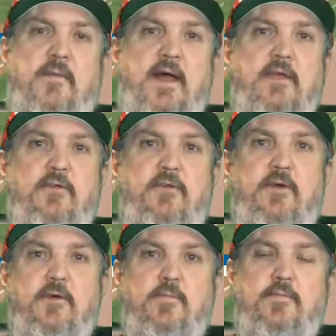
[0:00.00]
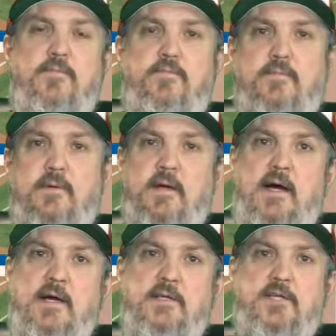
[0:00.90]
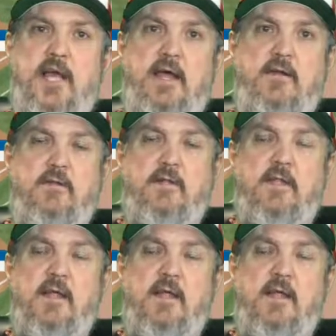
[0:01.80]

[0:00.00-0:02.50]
my YouTube channel,